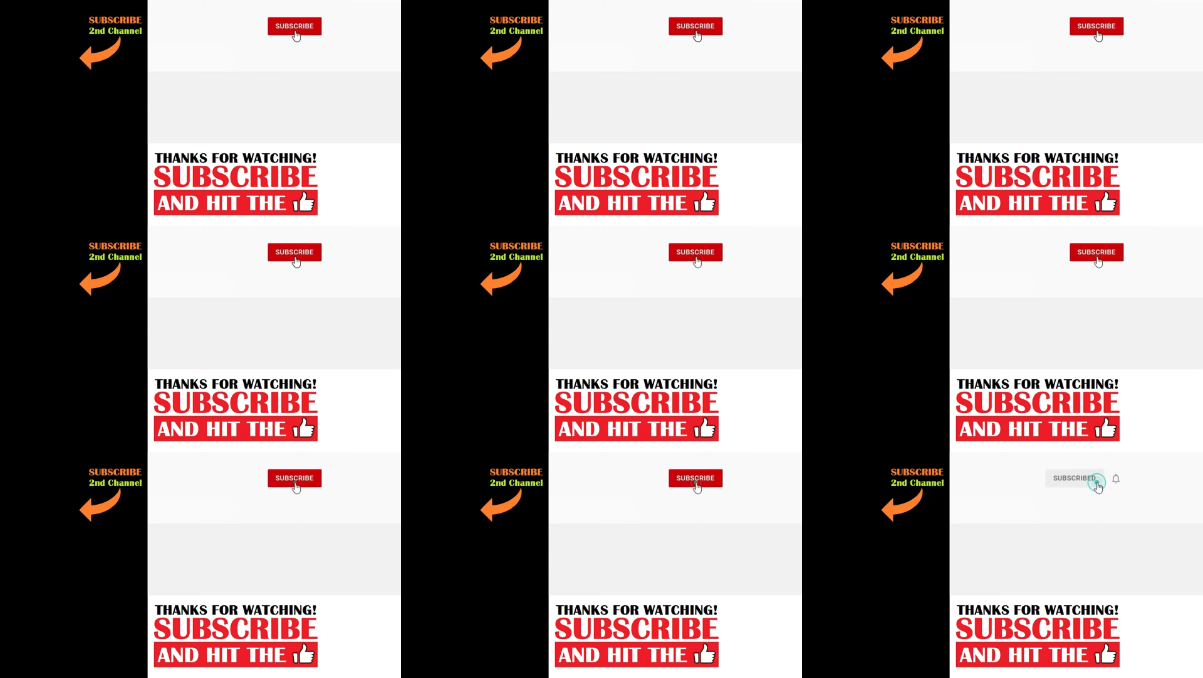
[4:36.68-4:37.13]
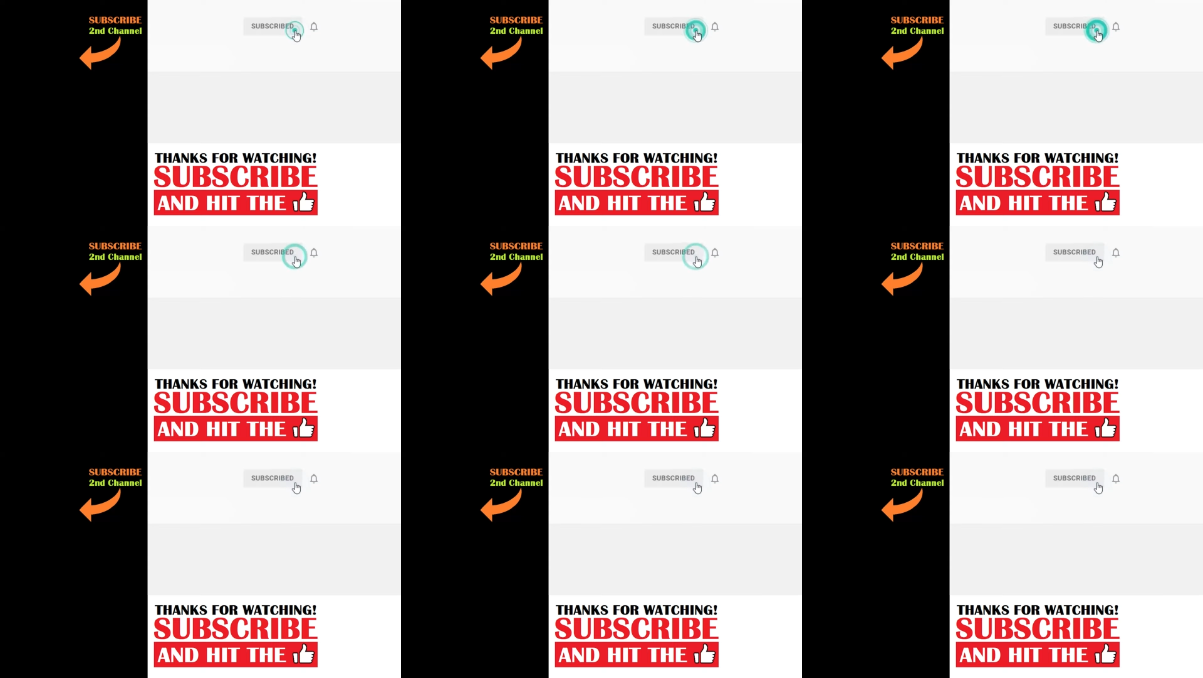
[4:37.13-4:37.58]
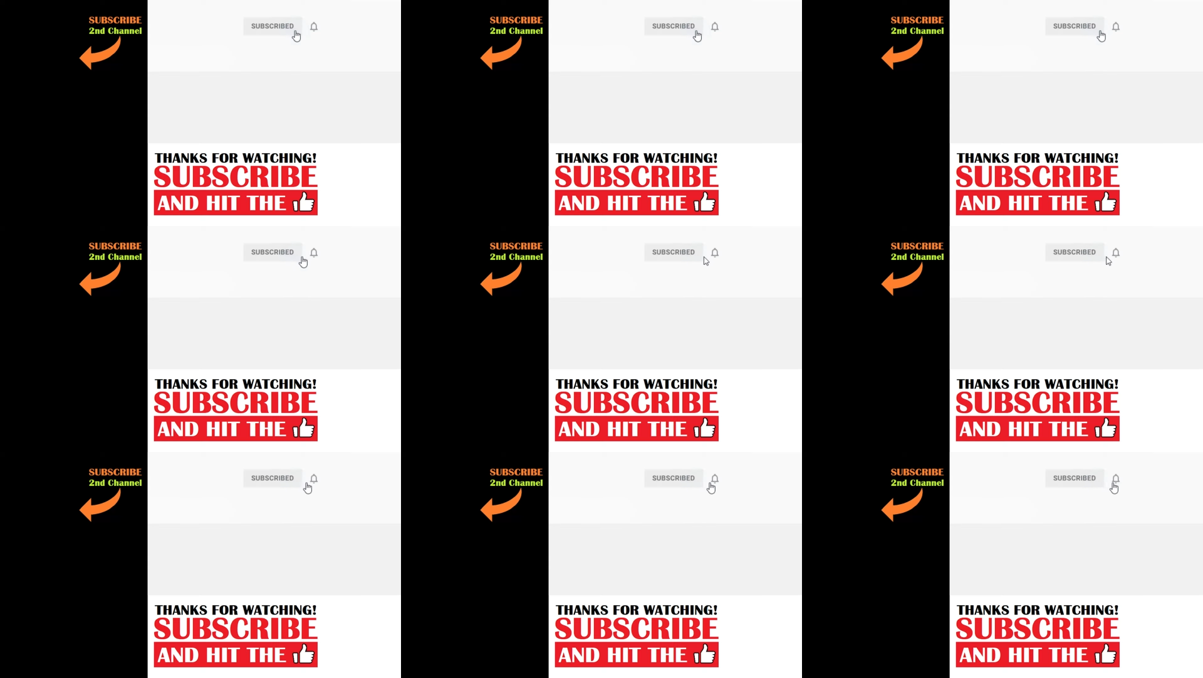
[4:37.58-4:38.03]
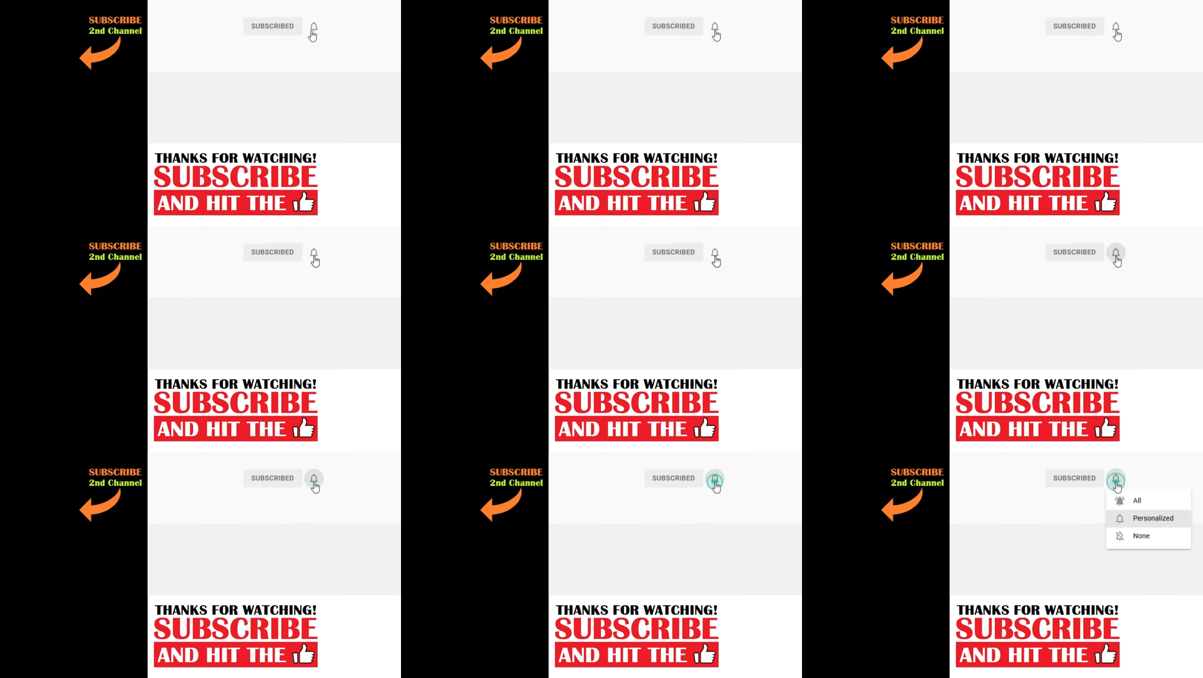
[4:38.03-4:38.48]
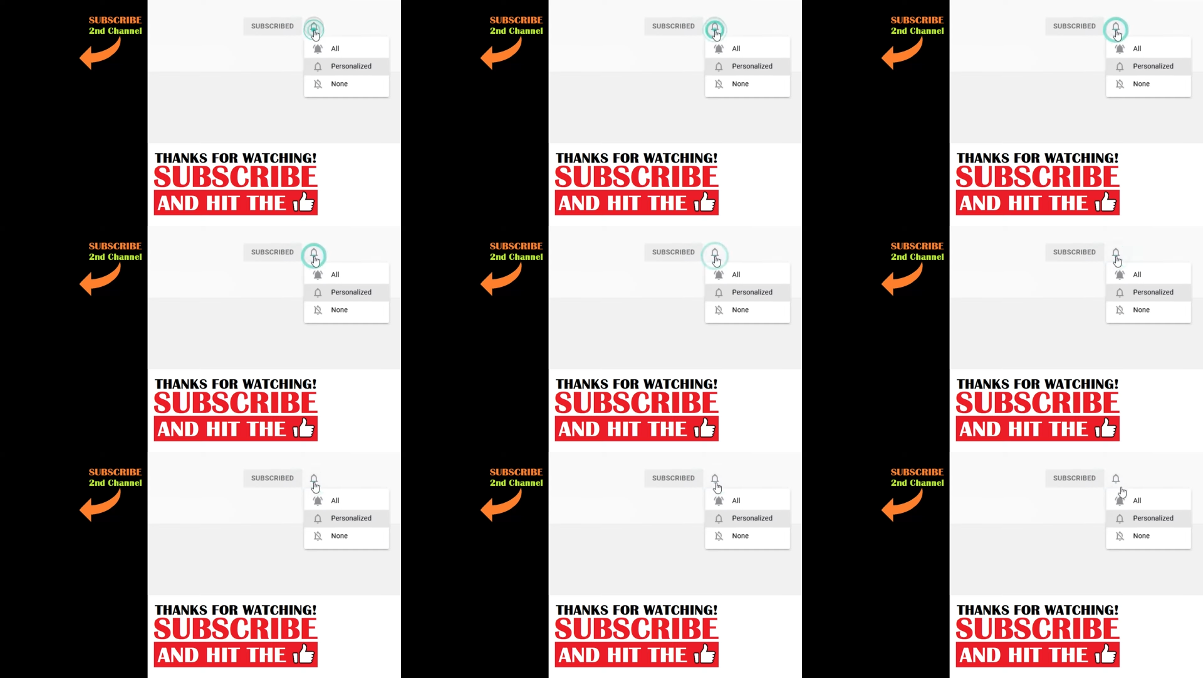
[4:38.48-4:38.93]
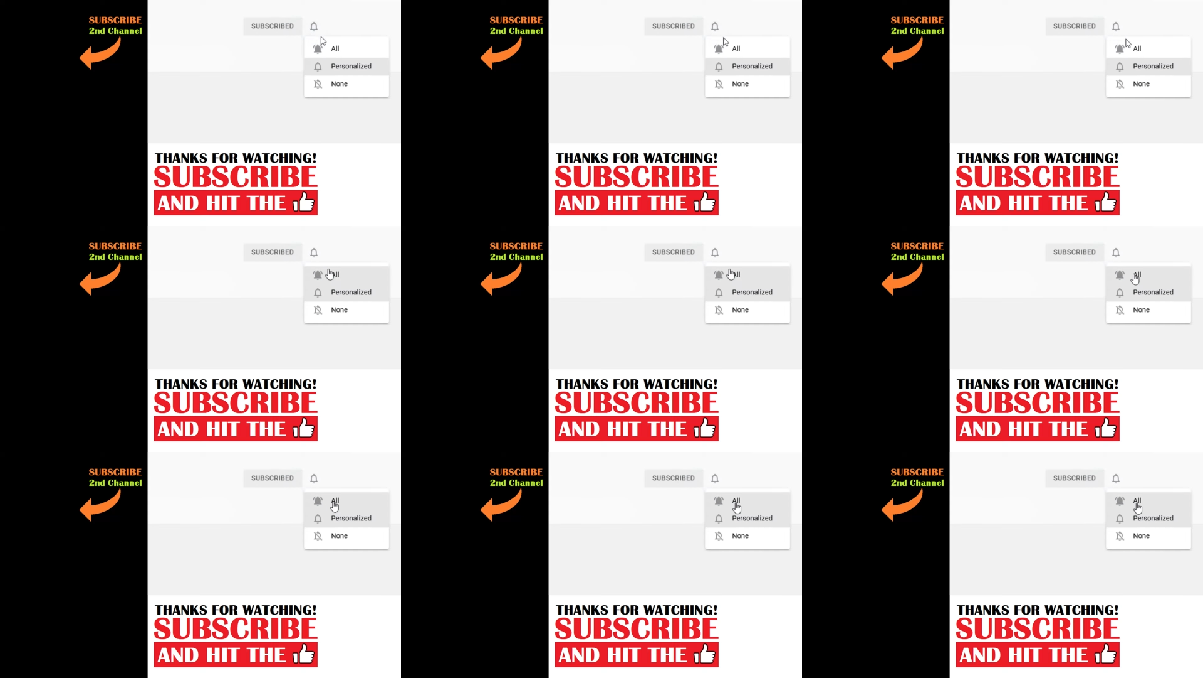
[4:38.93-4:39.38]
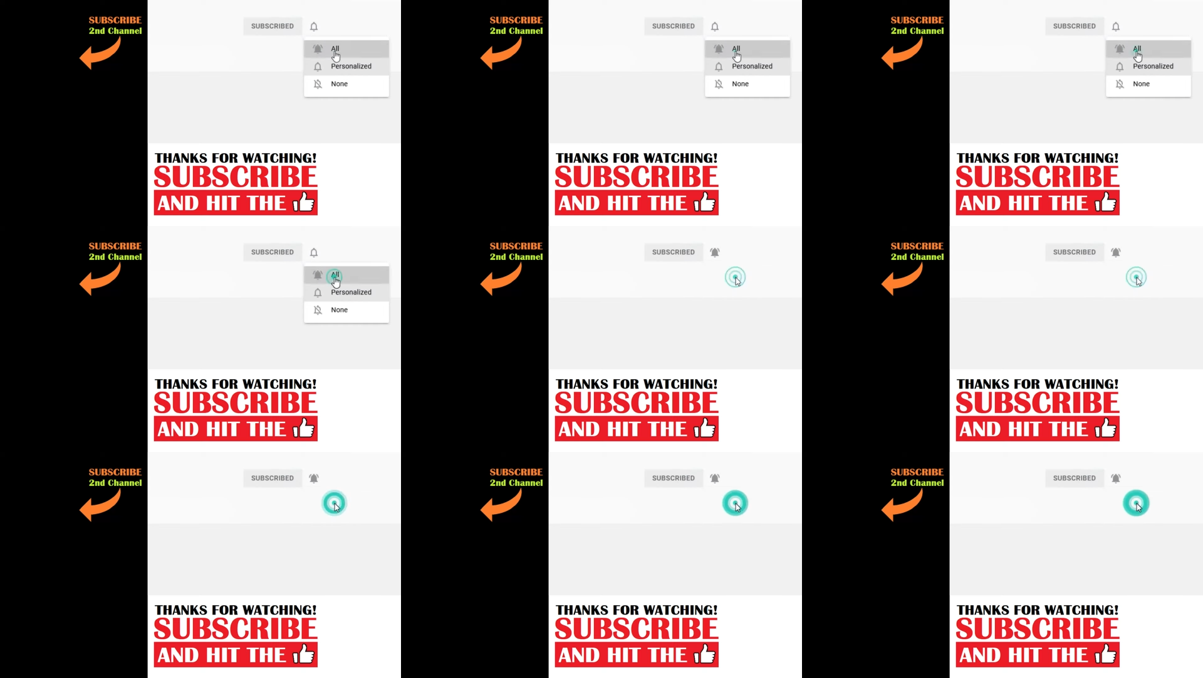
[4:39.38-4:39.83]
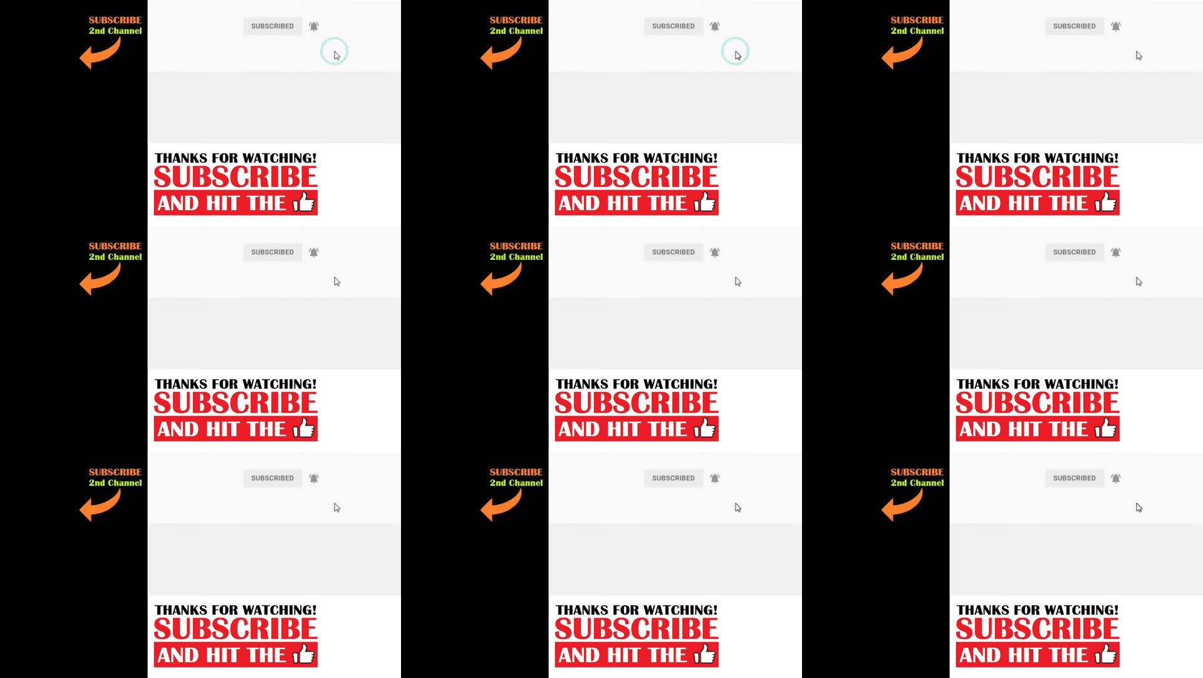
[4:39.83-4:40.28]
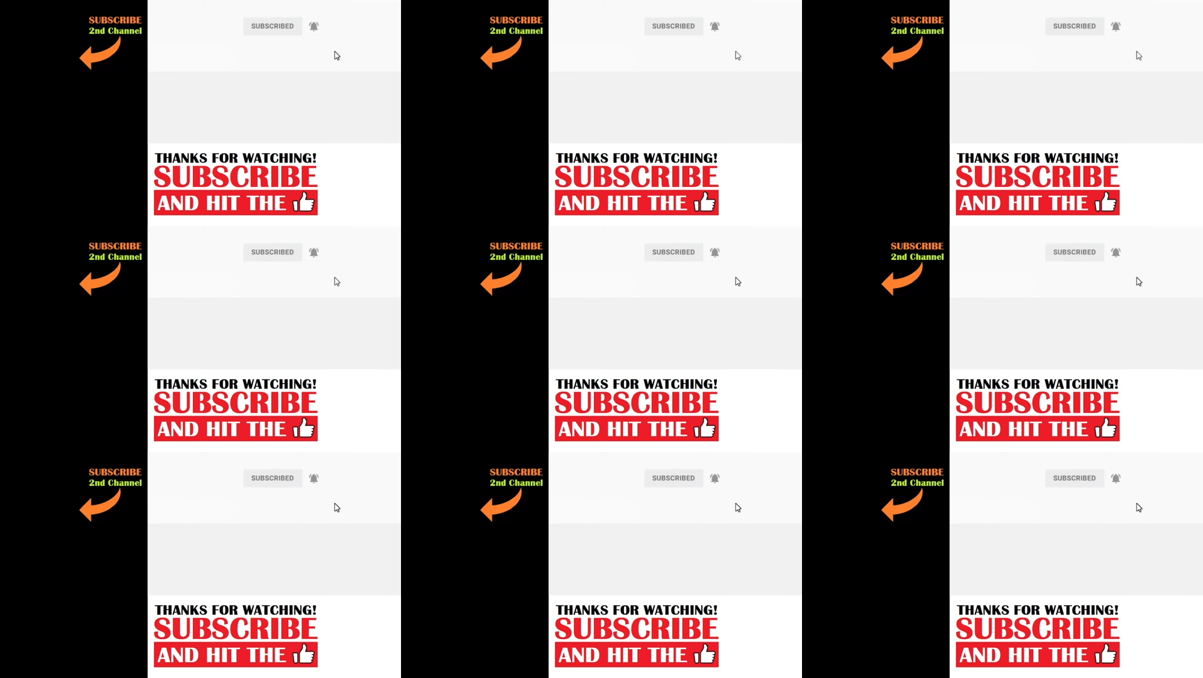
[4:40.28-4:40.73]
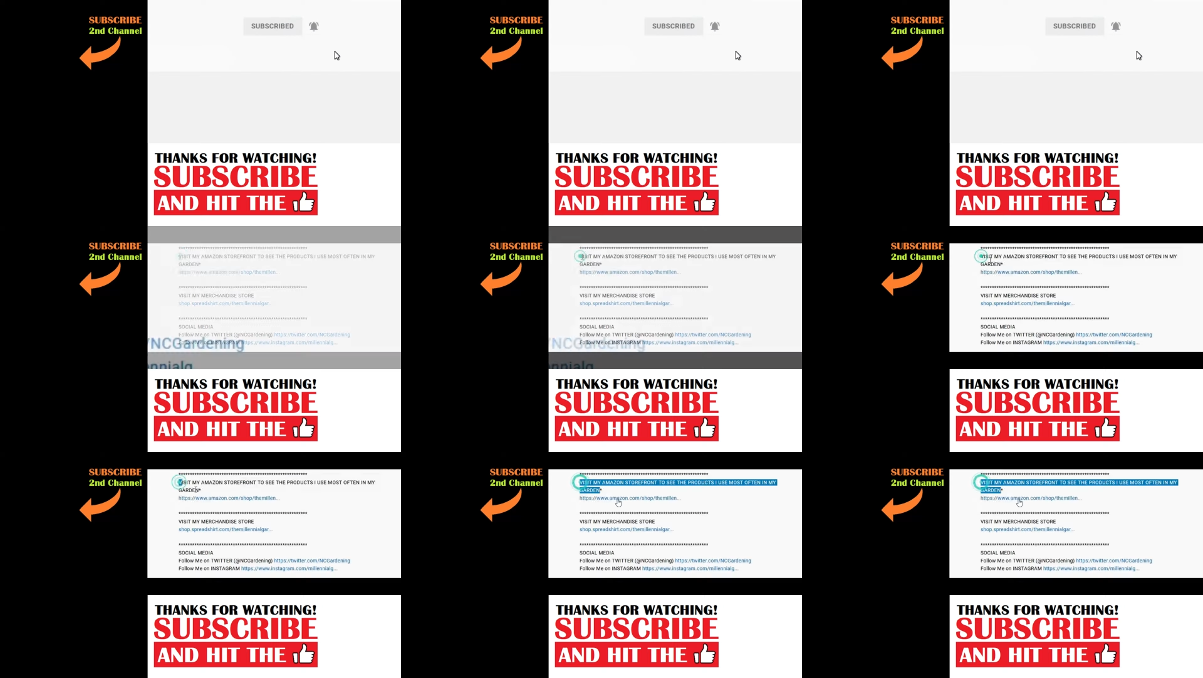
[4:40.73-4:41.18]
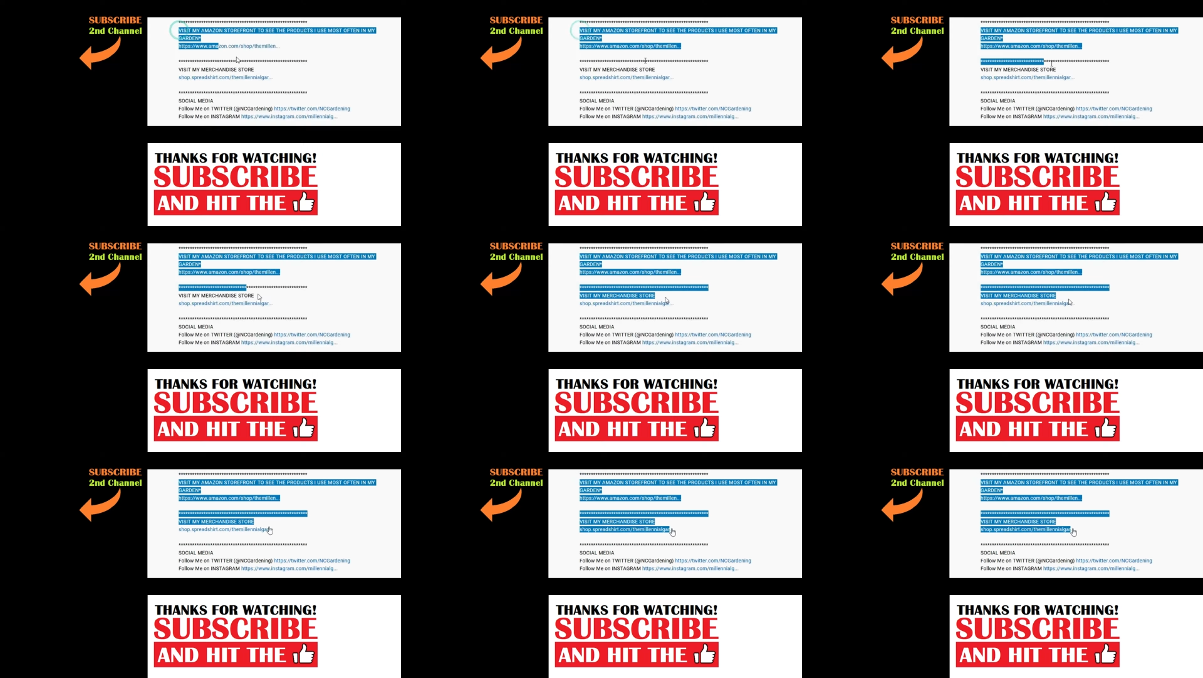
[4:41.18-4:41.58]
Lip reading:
[unreadable: no face in view]